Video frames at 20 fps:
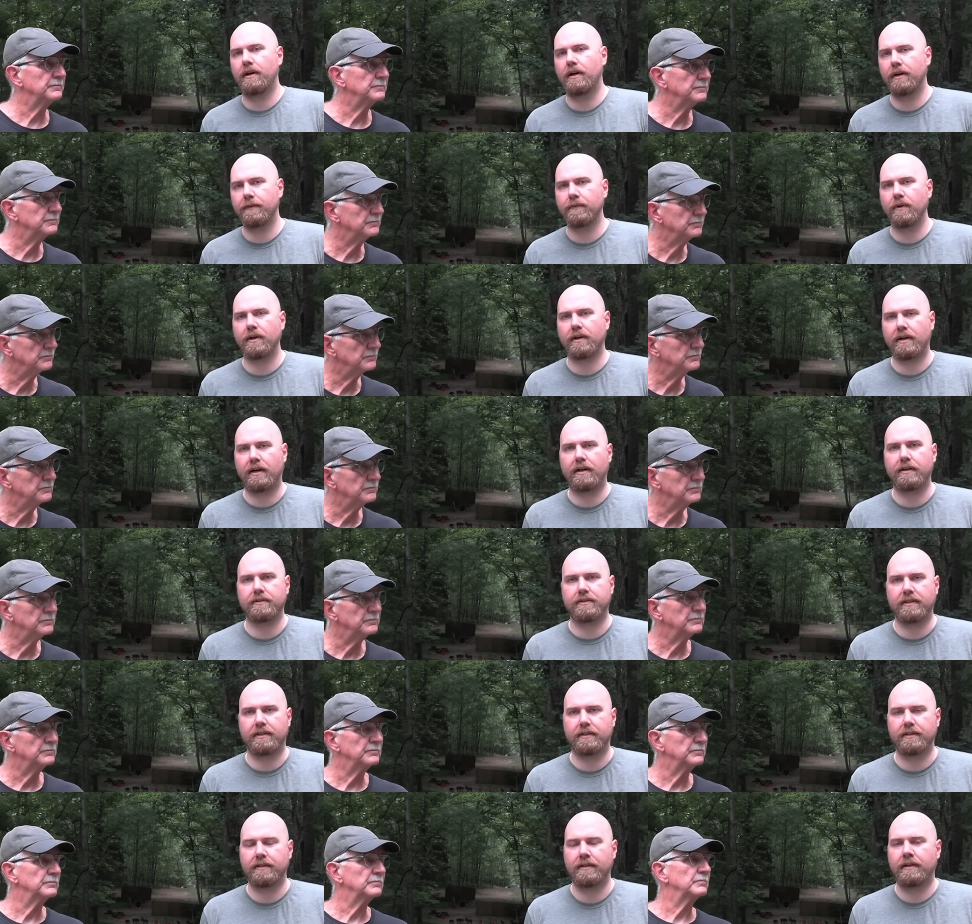Speaker 1: of our
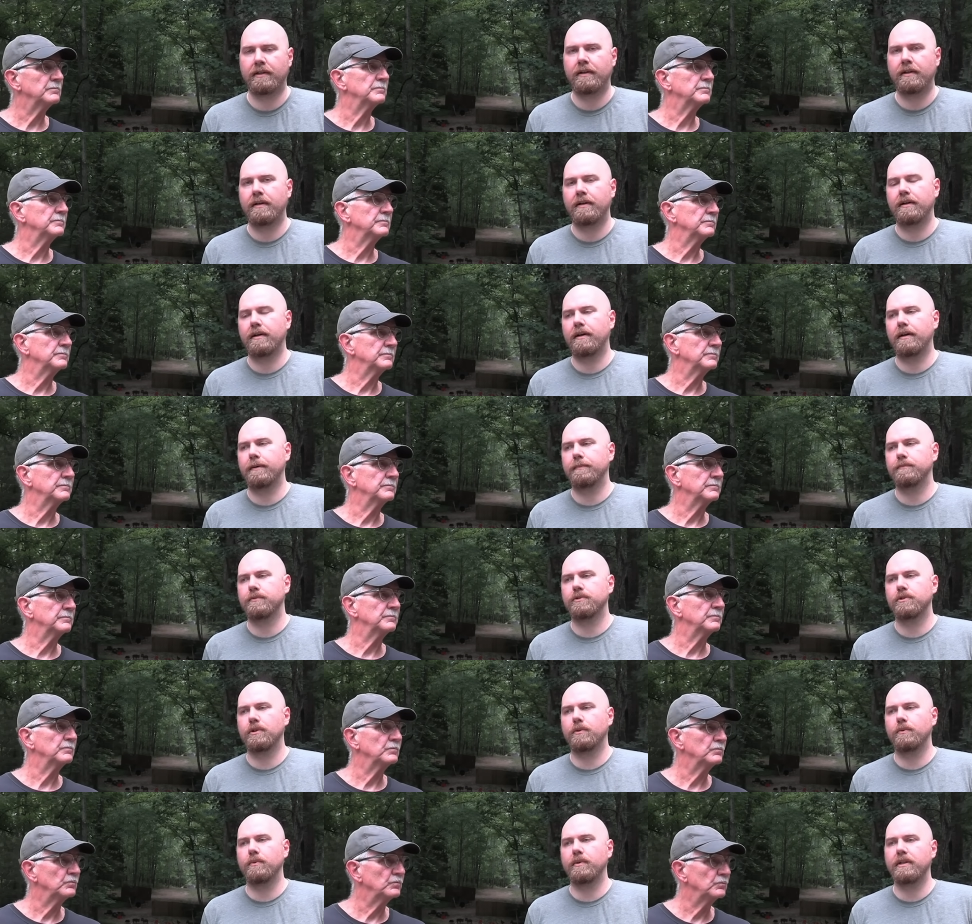content.
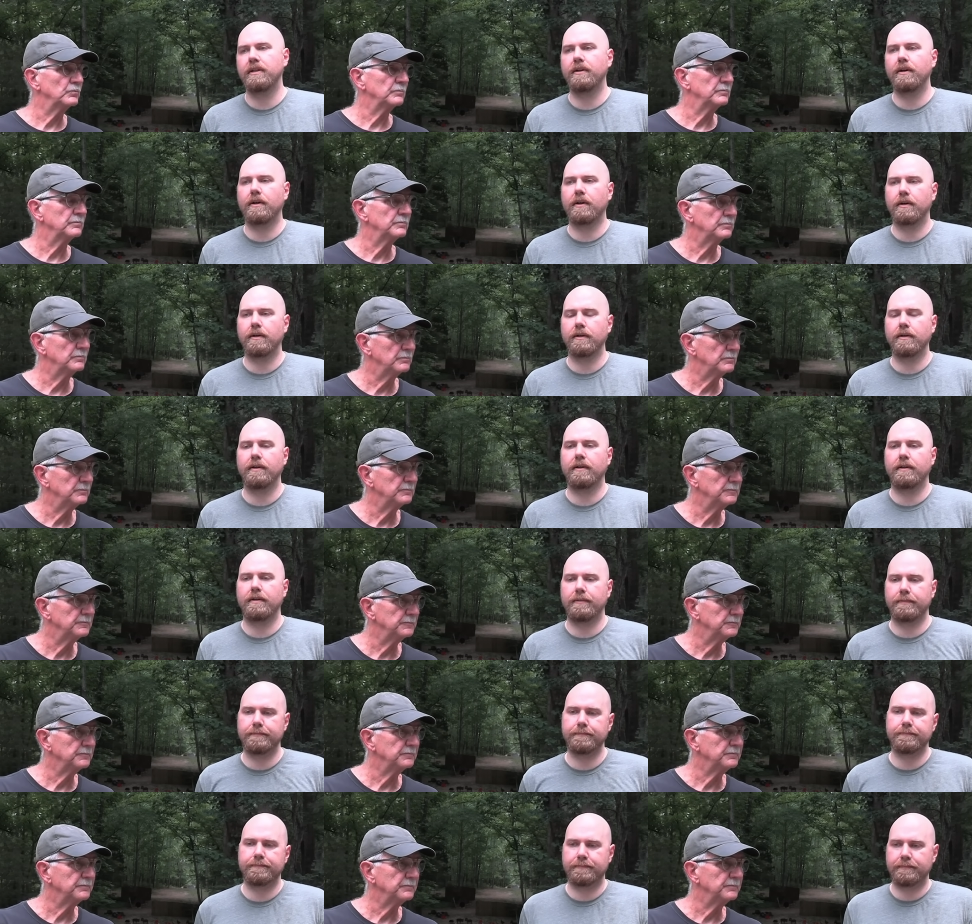So we are
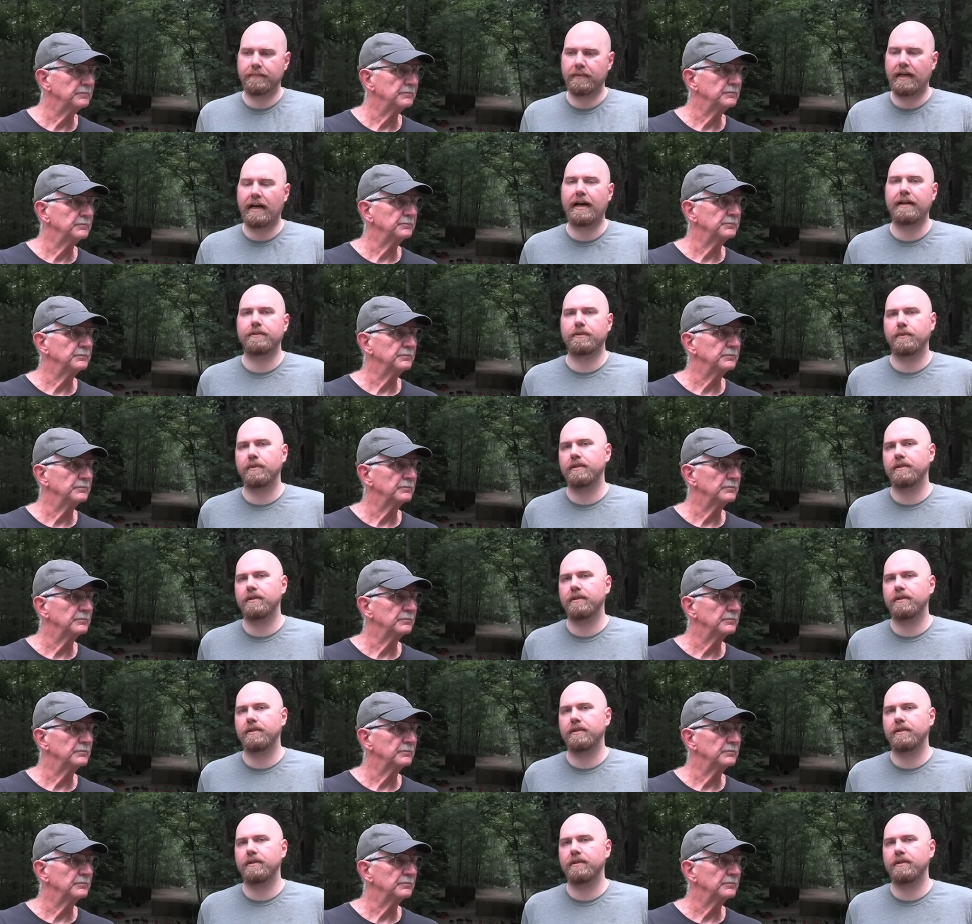at the